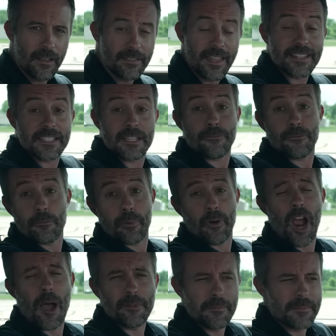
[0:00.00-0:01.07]
That's it for
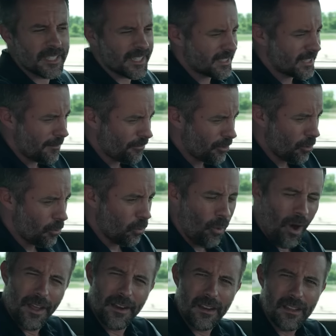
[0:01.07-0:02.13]
problems, except for
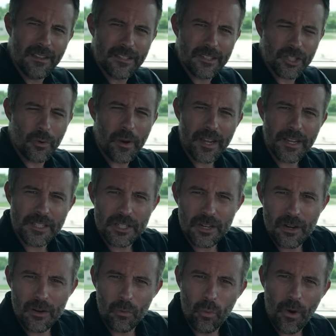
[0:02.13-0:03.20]
one strange
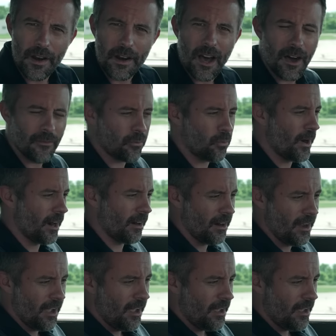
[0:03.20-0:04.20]
one-off where